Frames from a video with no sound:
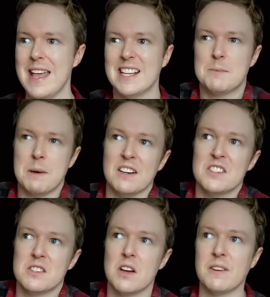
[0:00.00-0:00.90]

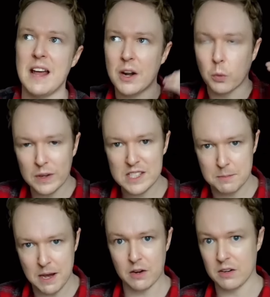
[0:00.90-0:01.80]
experienced enough and had her wits
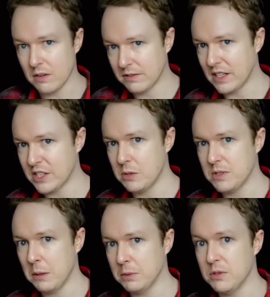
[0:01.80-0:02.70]
better enough that she
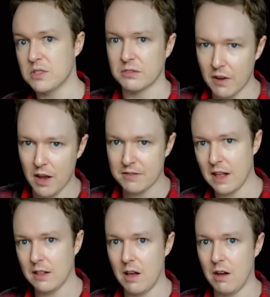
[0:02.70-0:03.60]
was able to survive
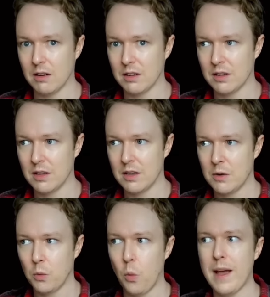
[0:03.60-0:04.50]
that long,
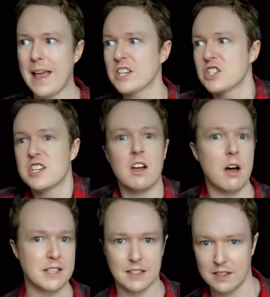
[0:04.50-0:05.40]
why hadn't she
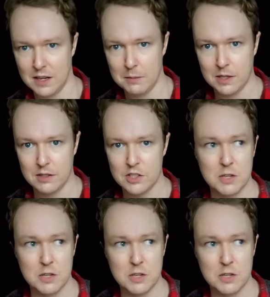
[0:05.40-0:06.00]
contacted anybody?